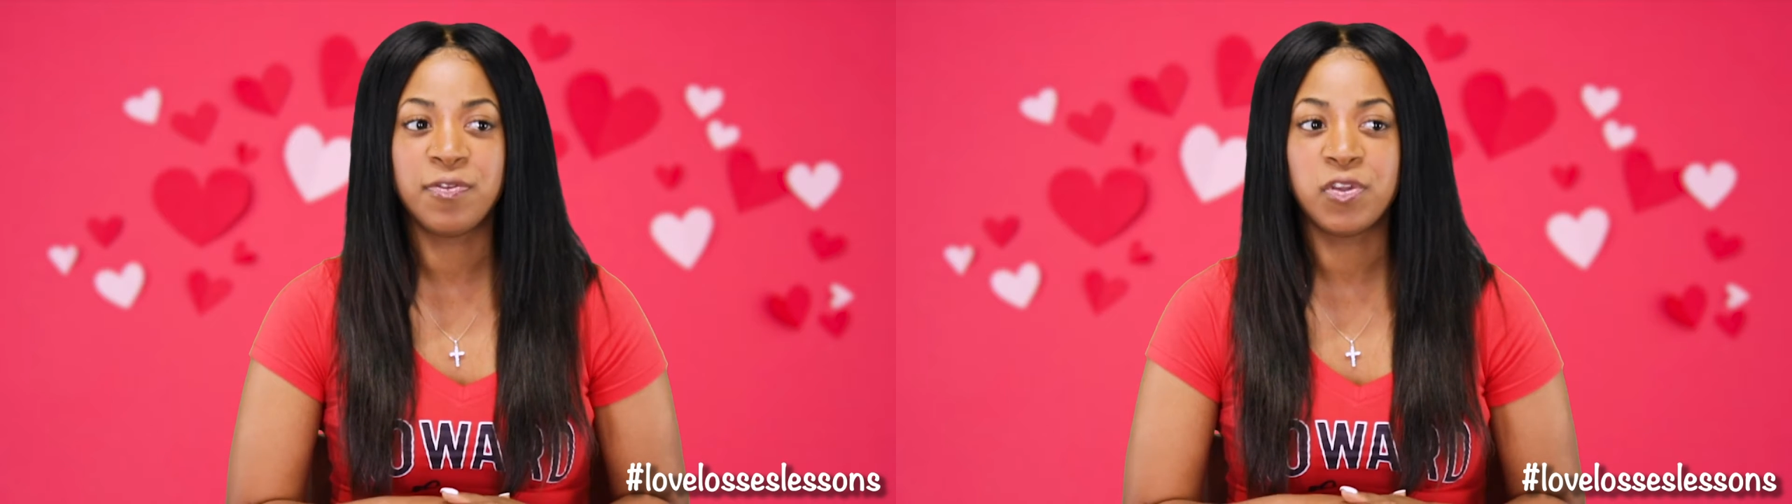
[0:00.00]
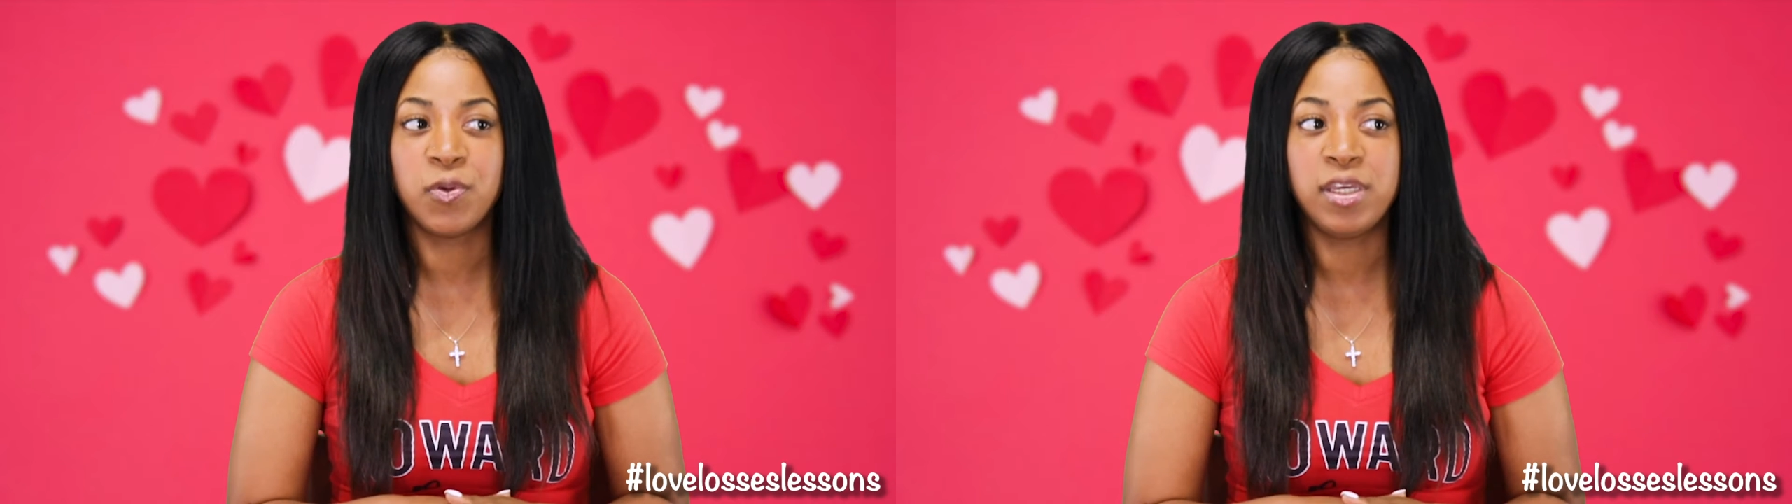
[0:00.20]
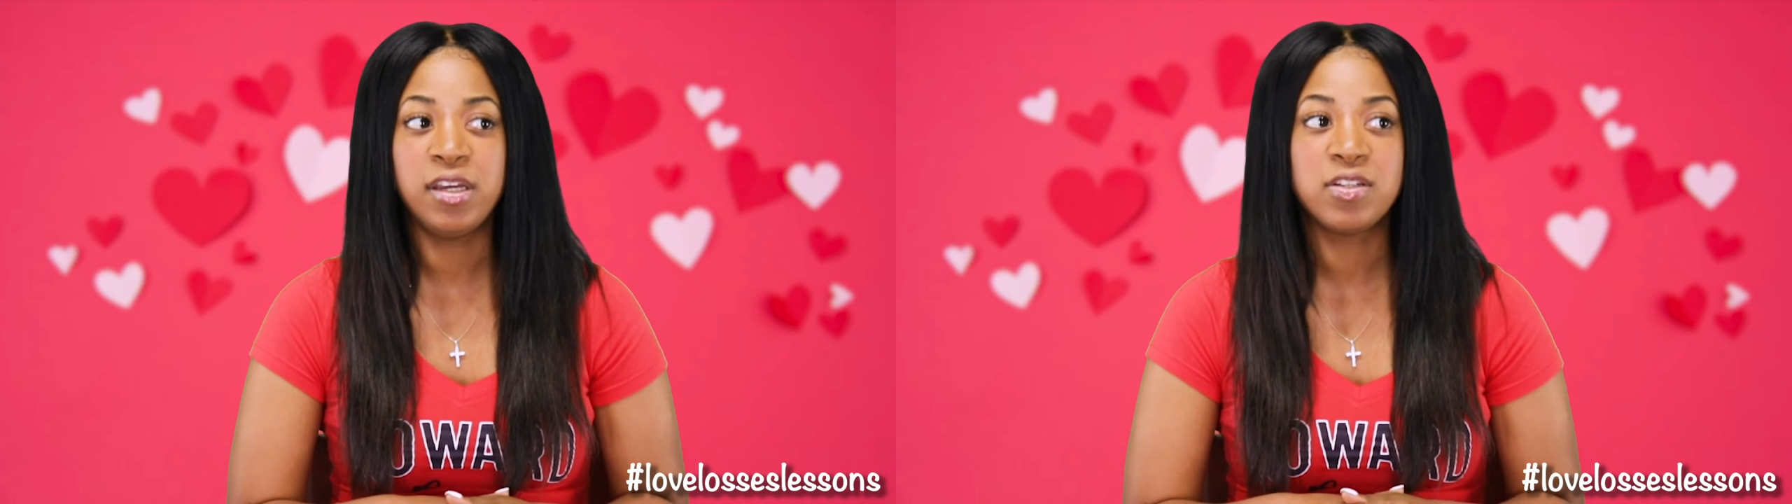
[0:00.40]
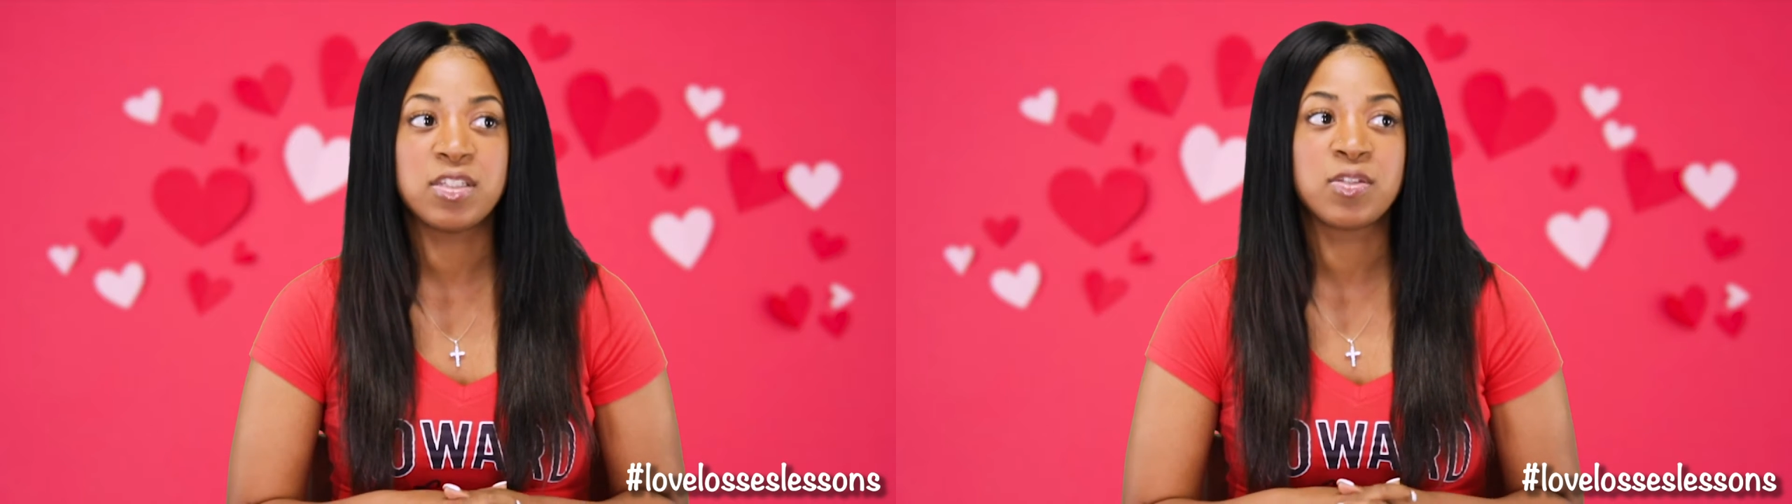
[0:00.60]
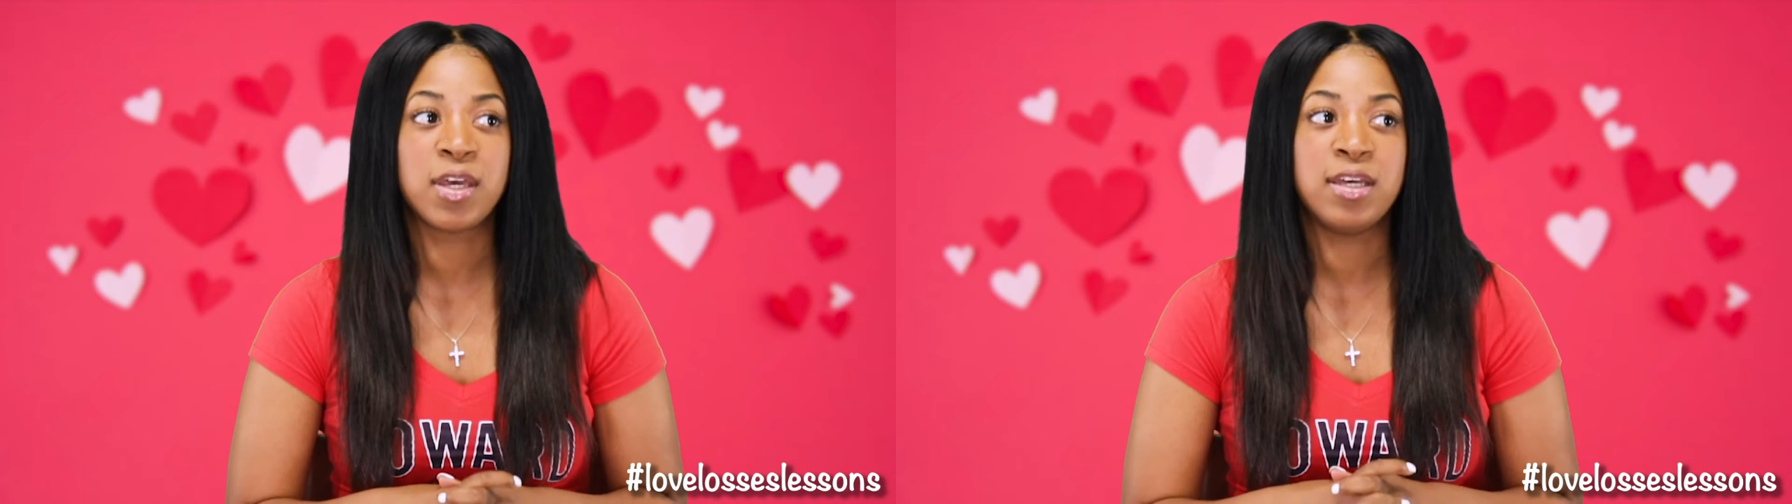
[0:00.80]
for 3 years
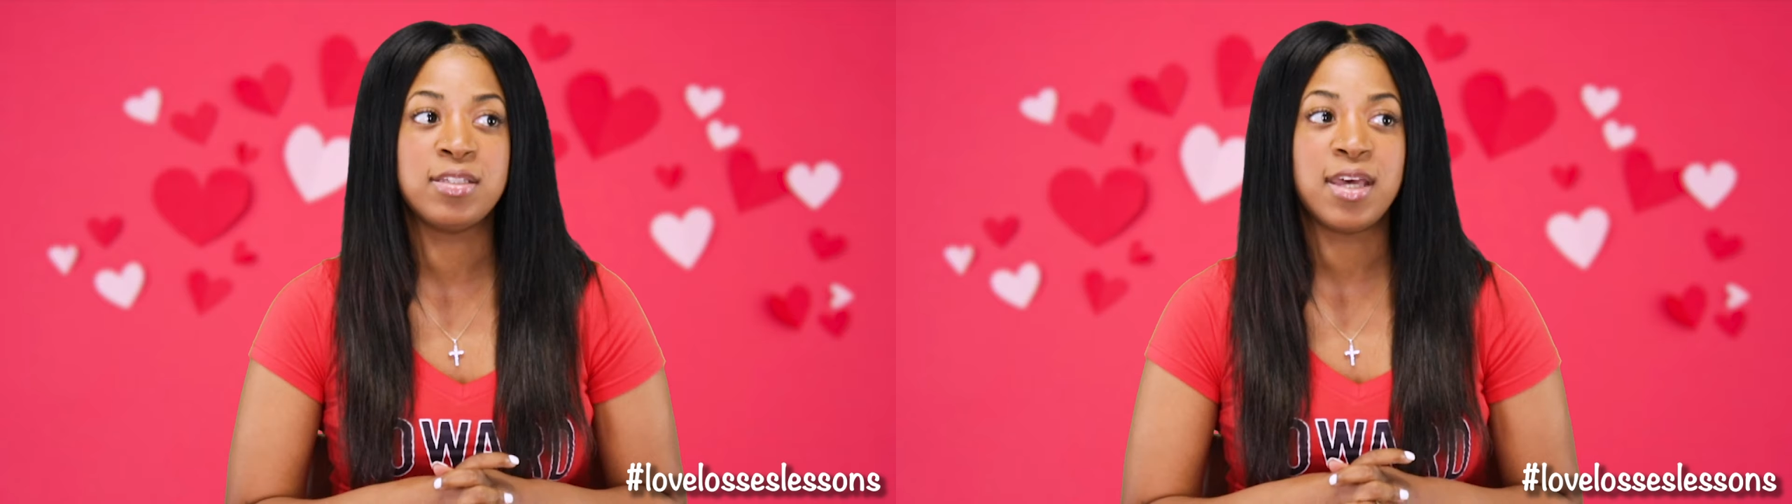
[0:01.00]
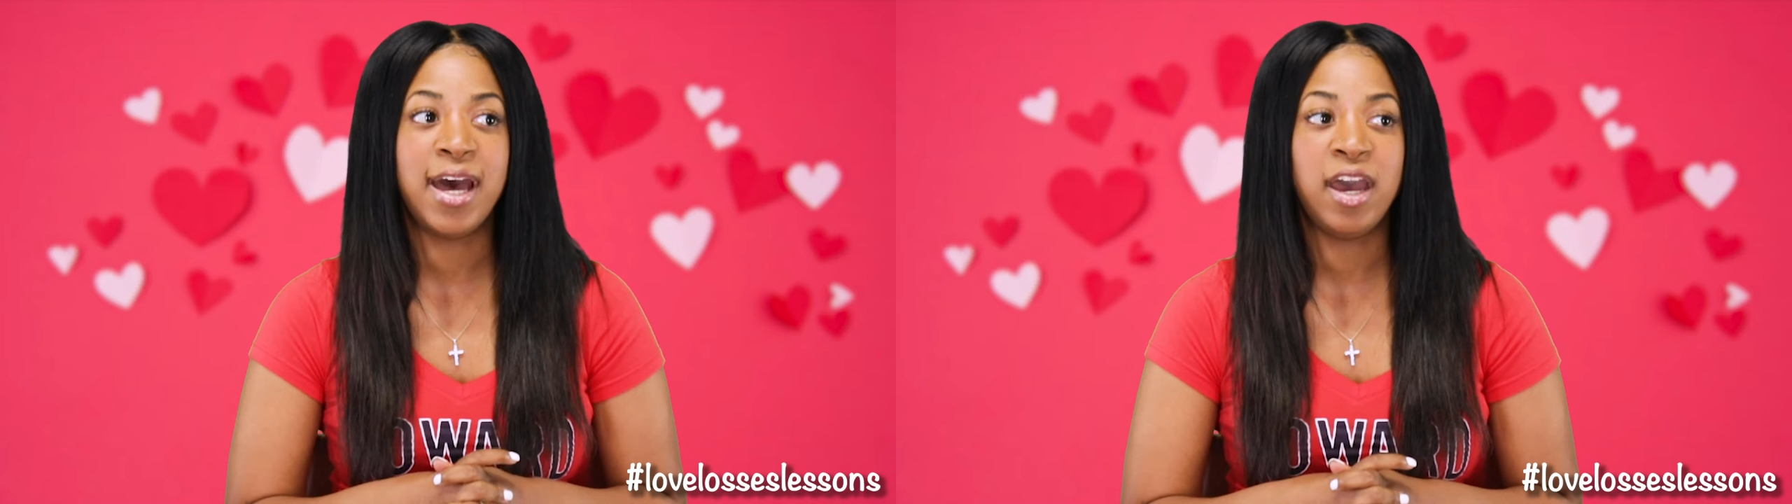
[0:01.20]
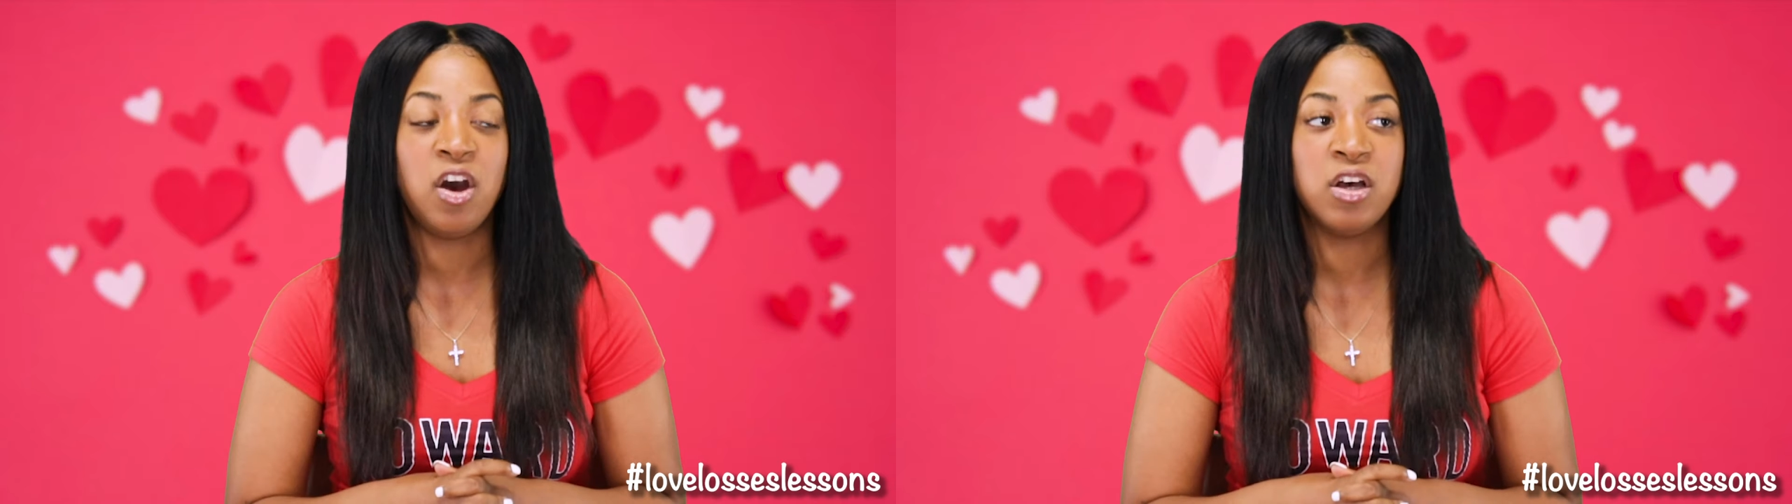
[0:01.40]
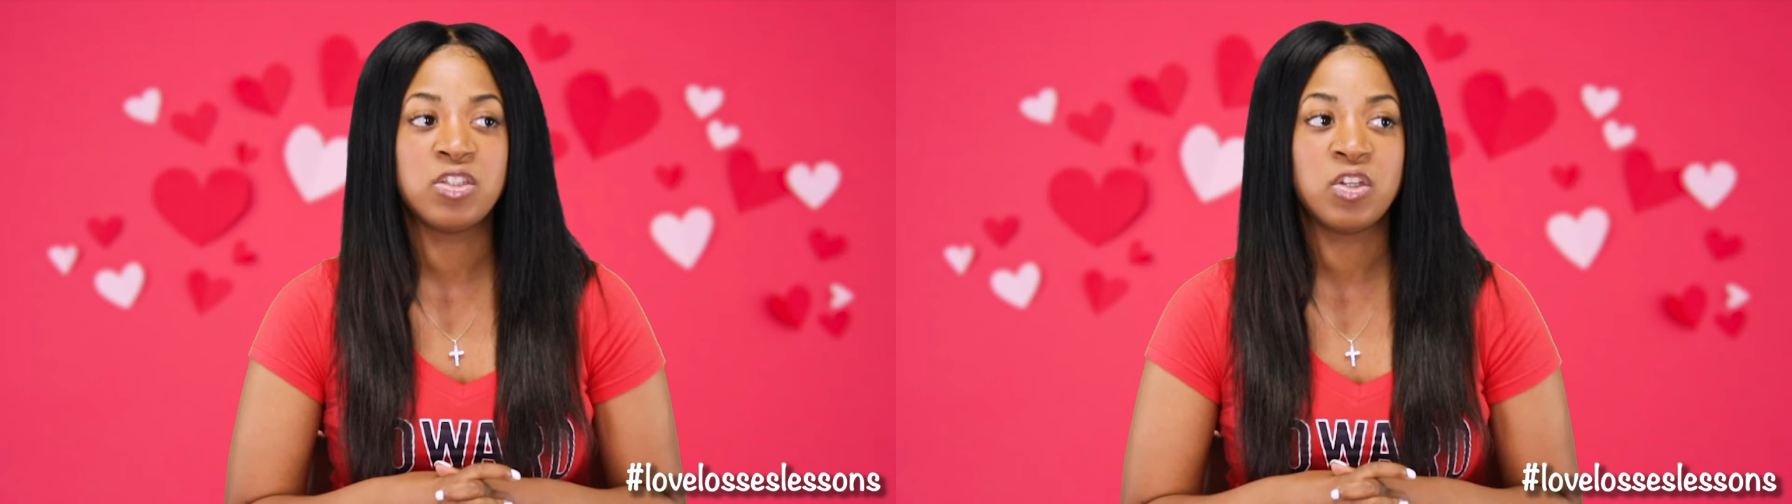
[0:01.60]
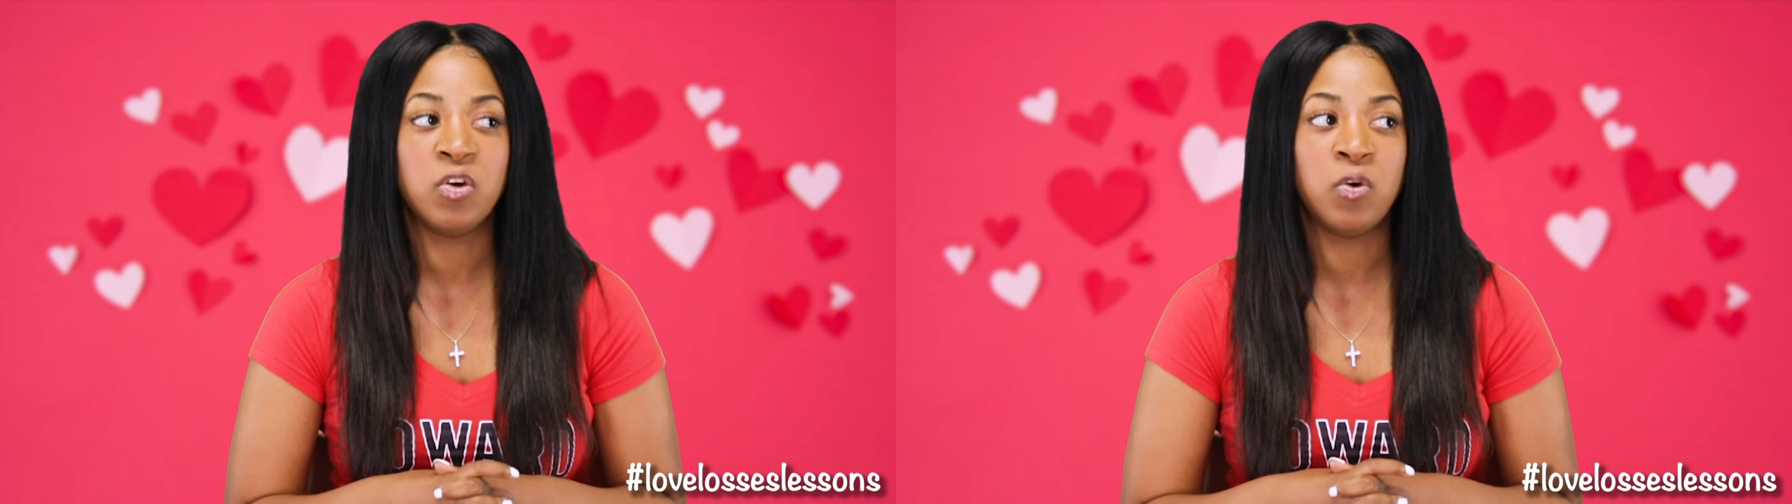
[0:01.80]
is because I
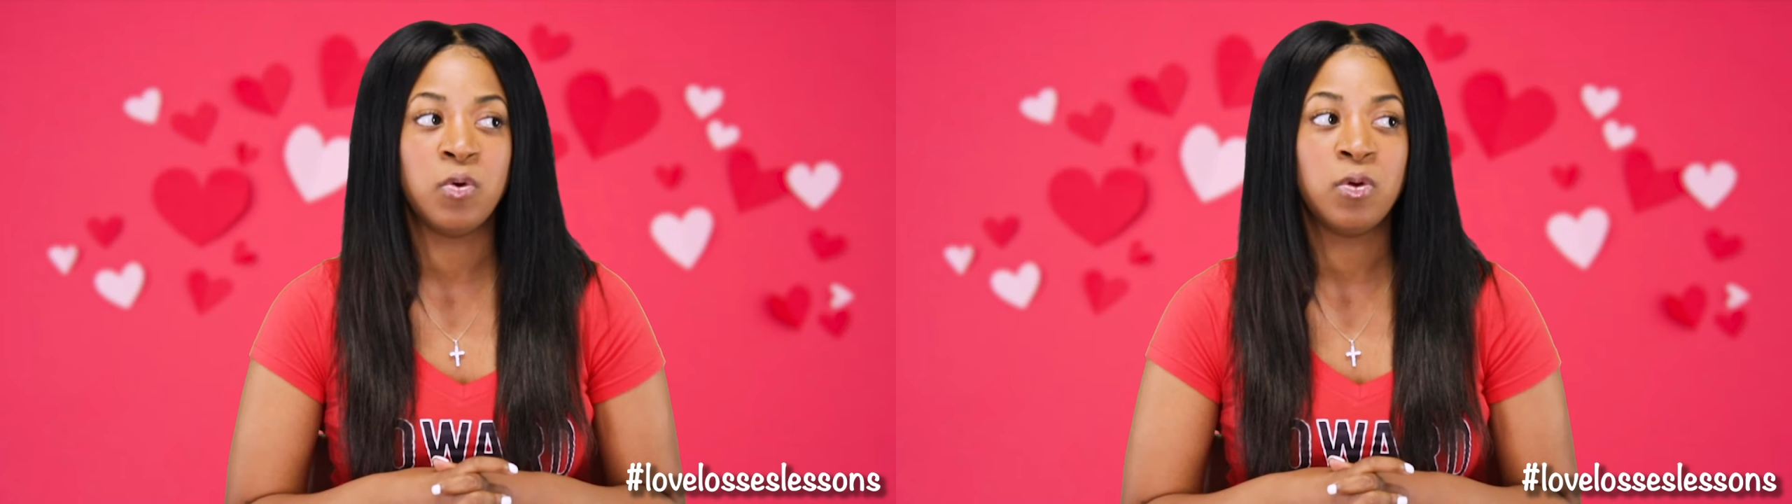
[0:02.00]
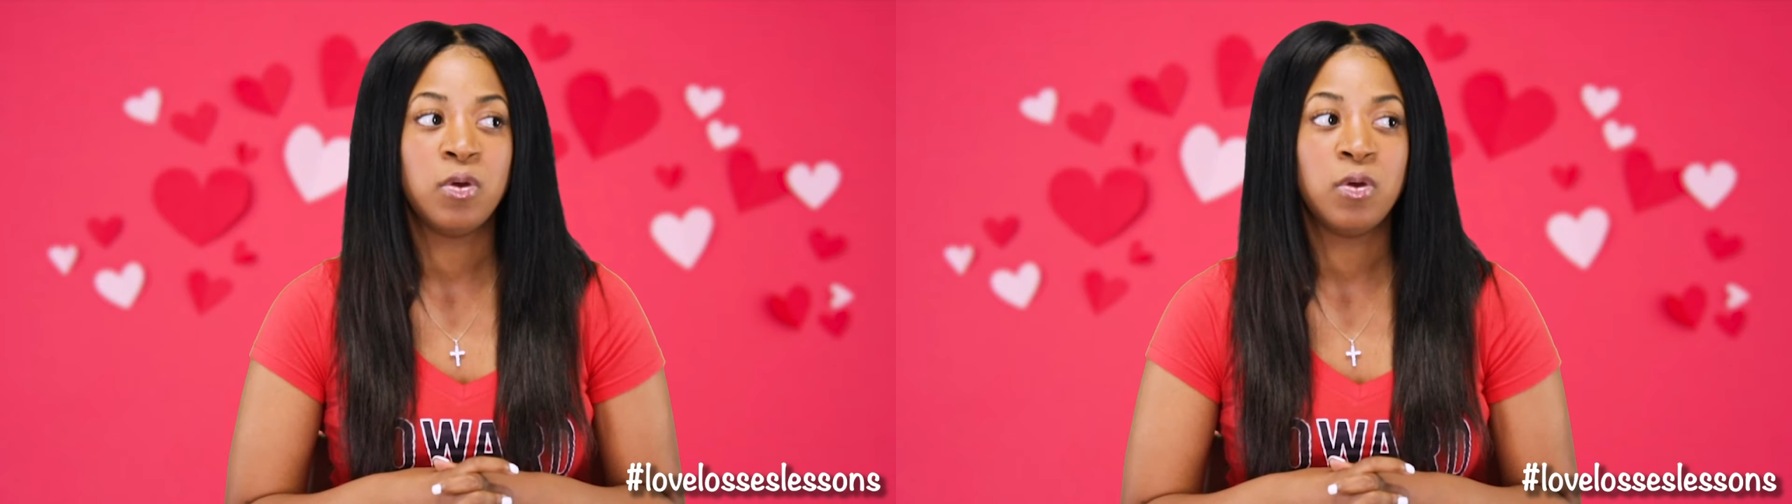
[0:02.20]
also